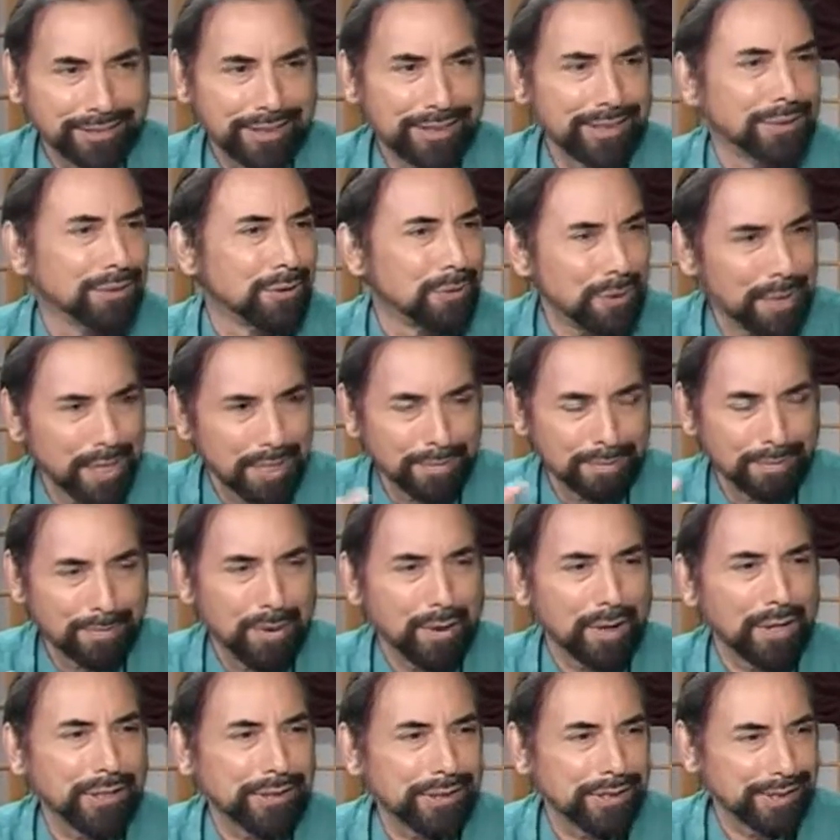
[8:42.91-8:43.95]
He's already
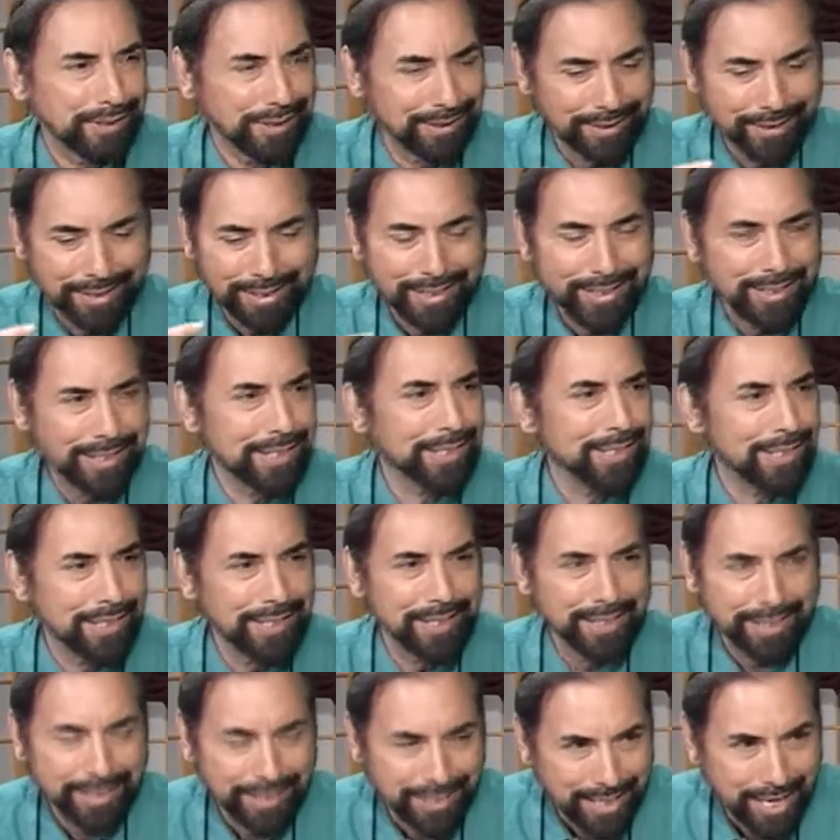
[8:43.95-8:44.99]
marked and
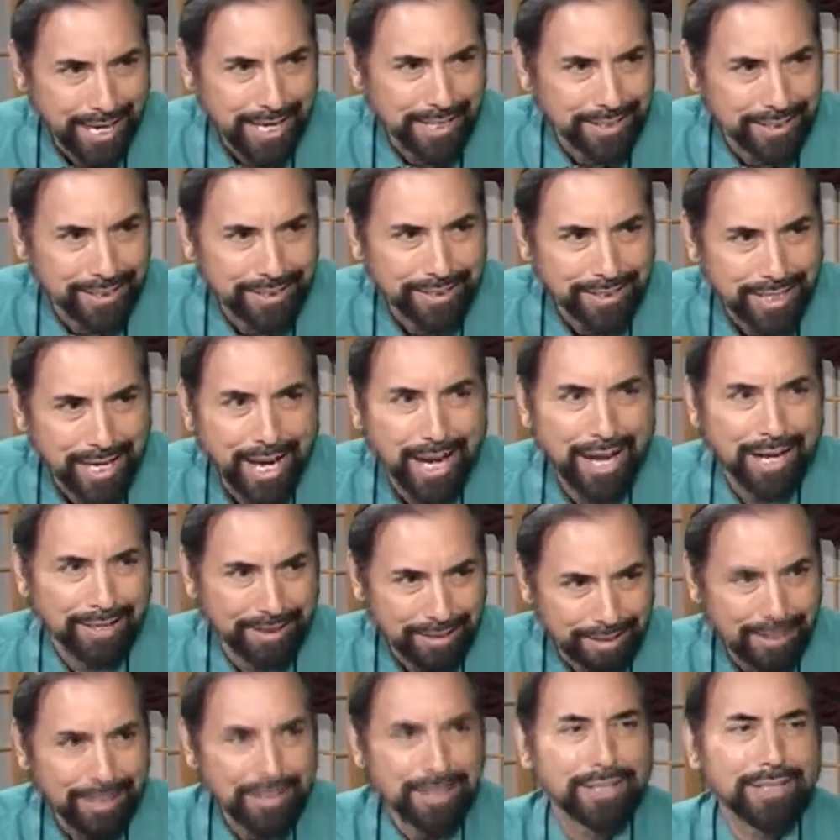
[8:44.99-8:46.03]
delineated a day
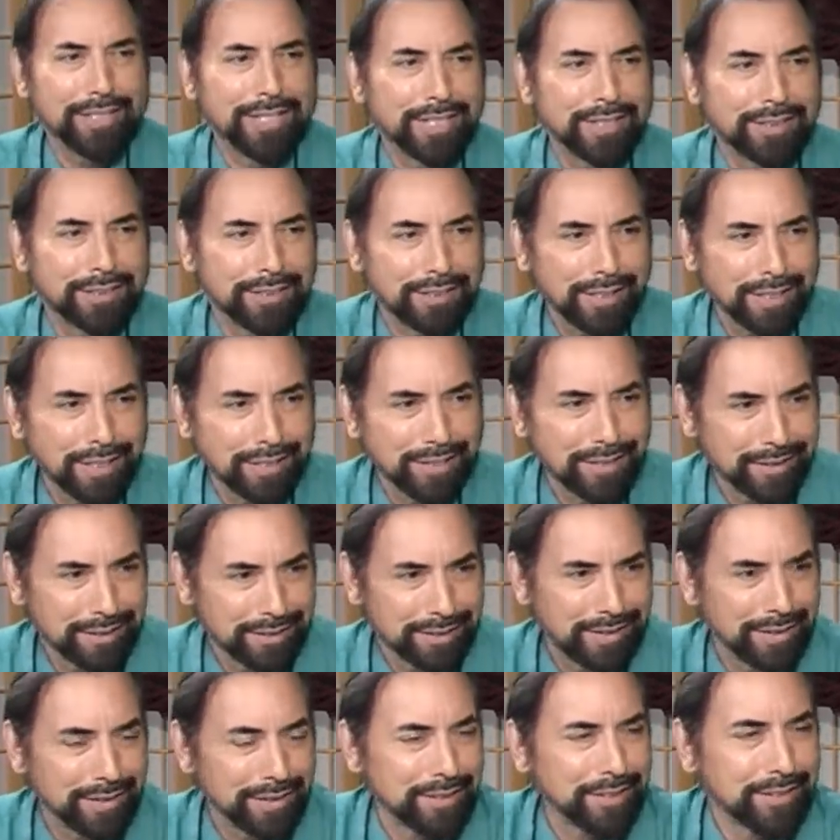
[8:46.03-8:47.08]
that his son
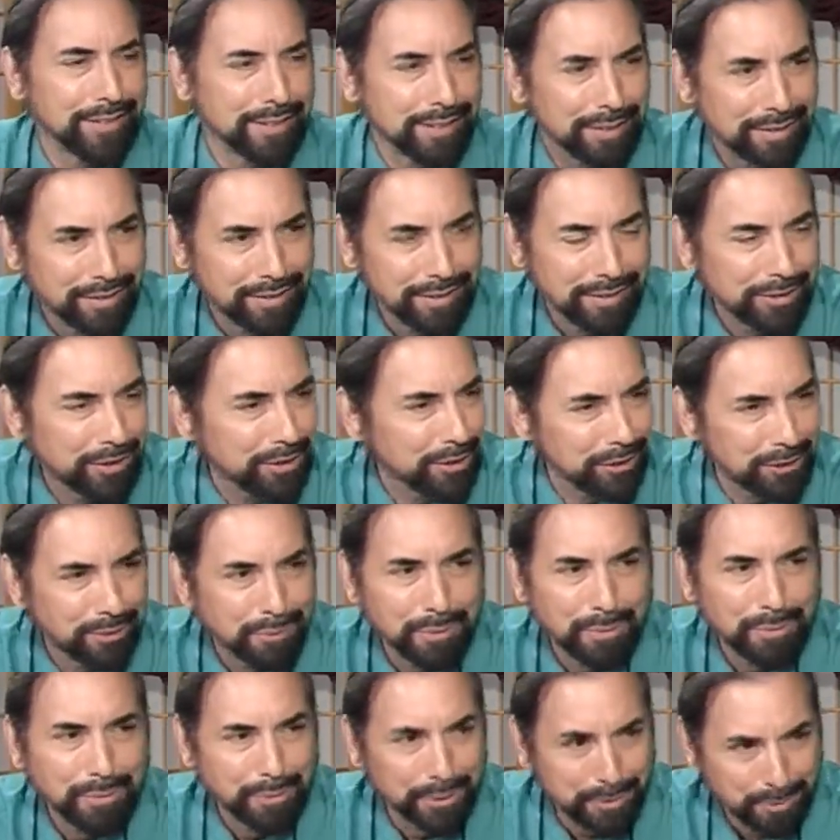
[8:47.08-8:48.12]

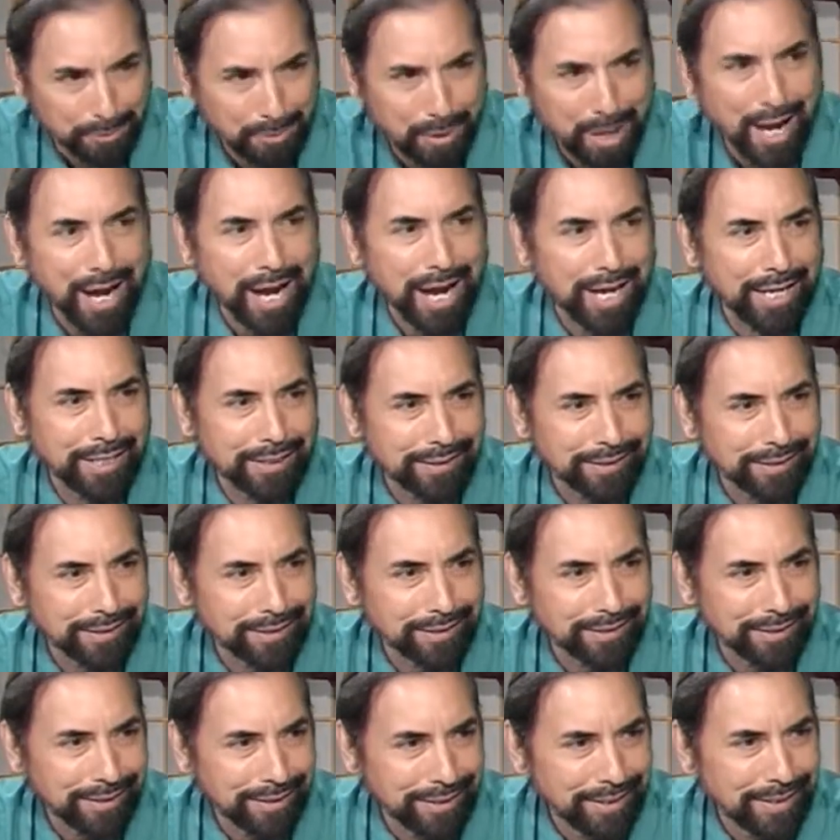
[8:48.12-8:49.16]
Yeshua would rise.
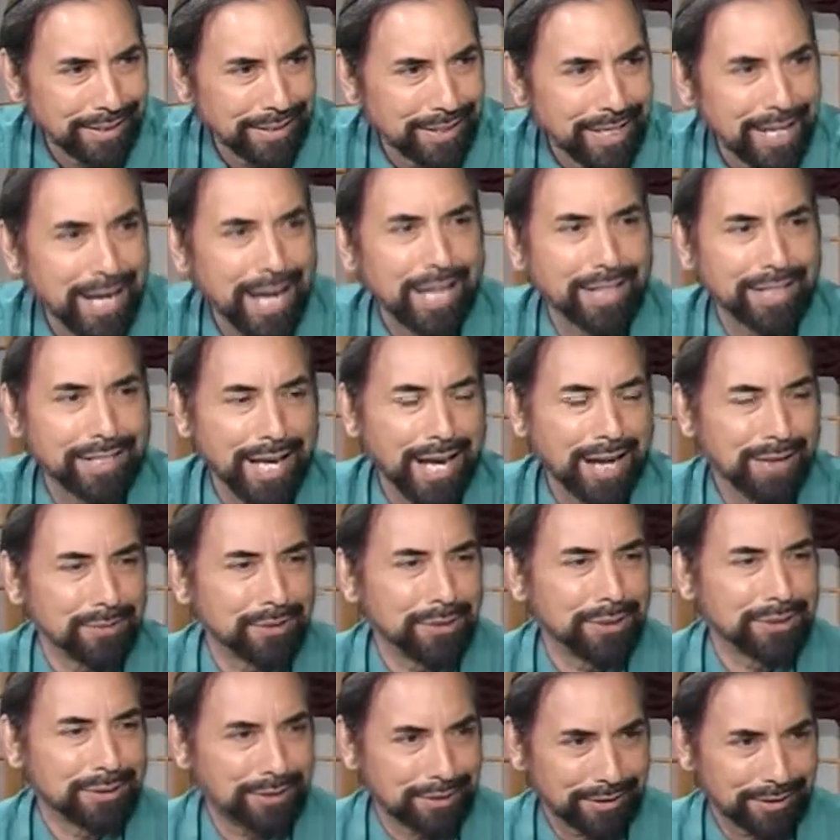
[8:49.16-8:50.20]
And that
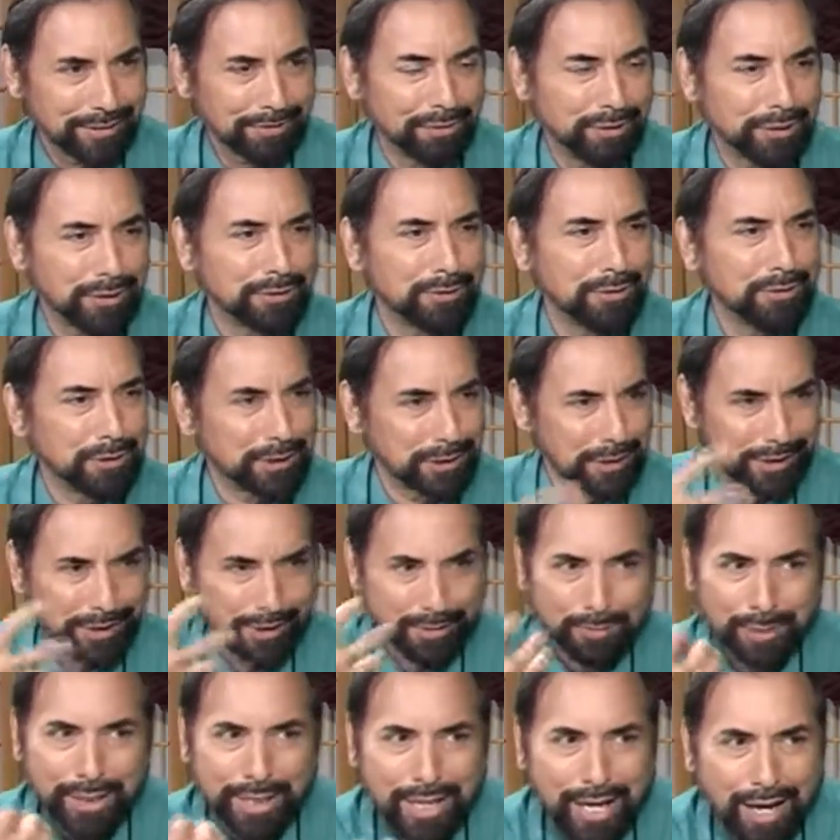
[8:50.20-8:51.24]
was first fruits. And then
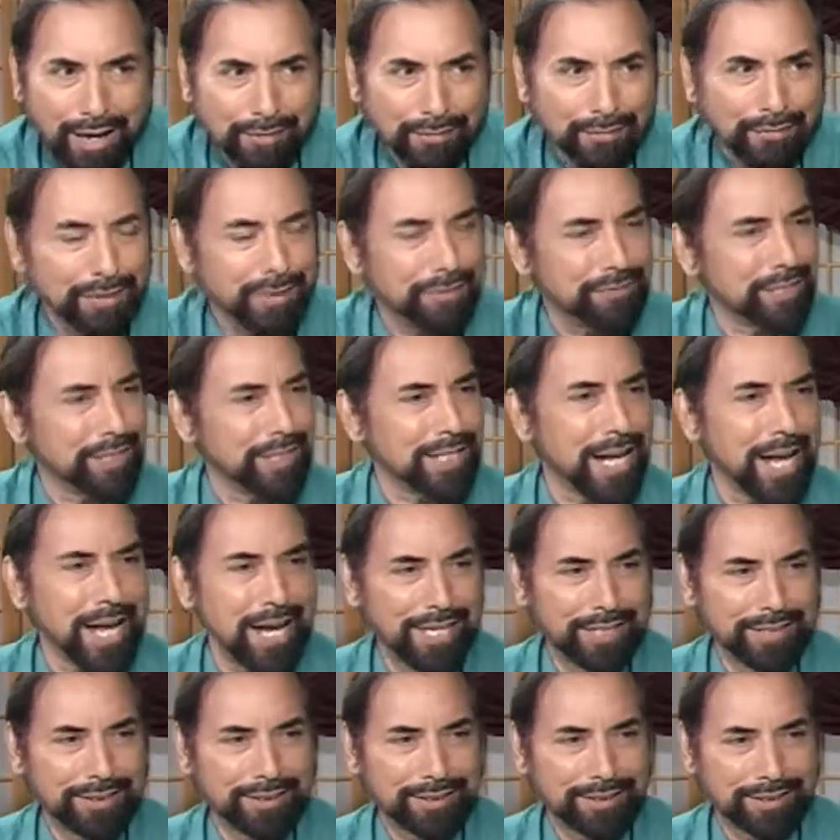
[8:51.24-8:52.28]
we count 50
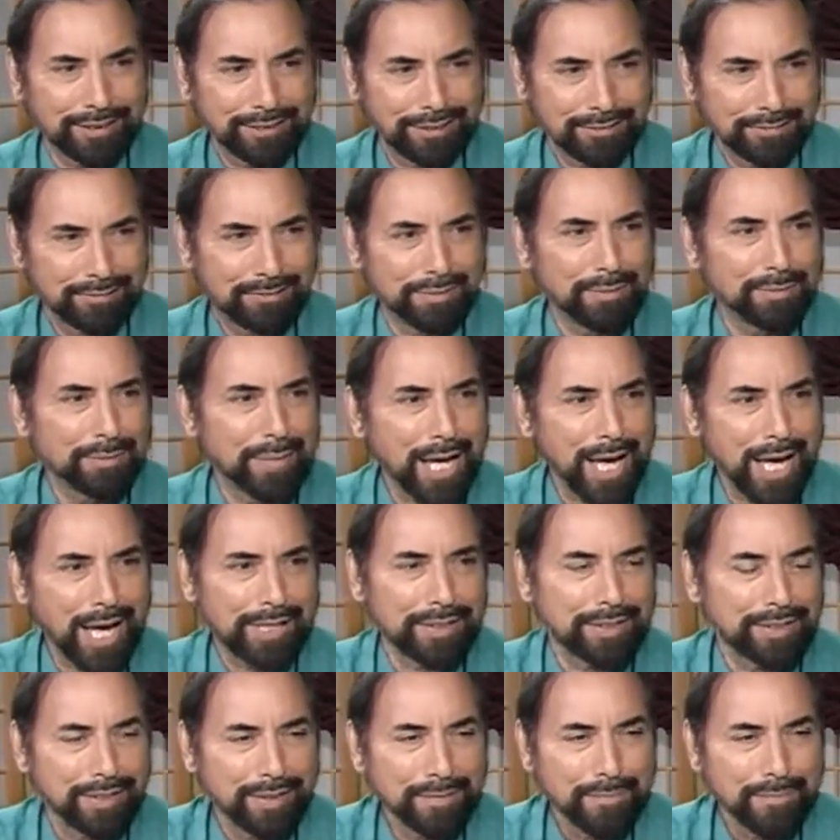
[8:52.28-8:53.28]
days from that.